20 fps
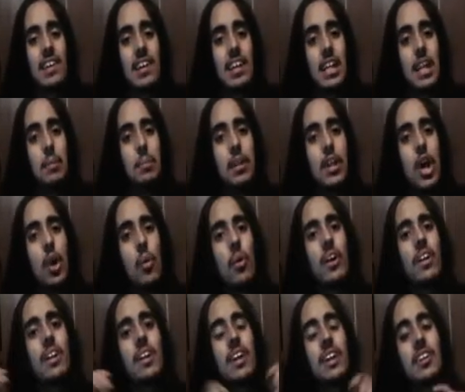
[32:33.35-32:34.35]
Let me know
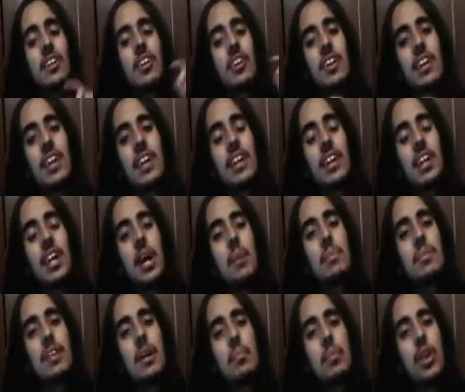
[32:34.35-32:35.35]
what in the
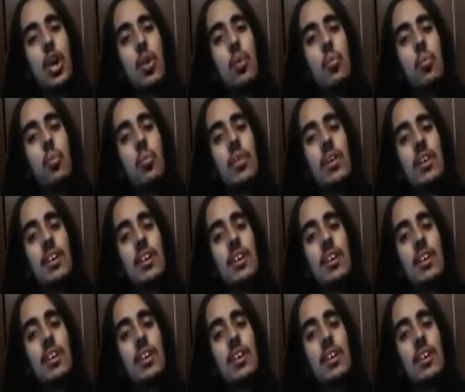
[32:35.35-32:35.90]
comments down below.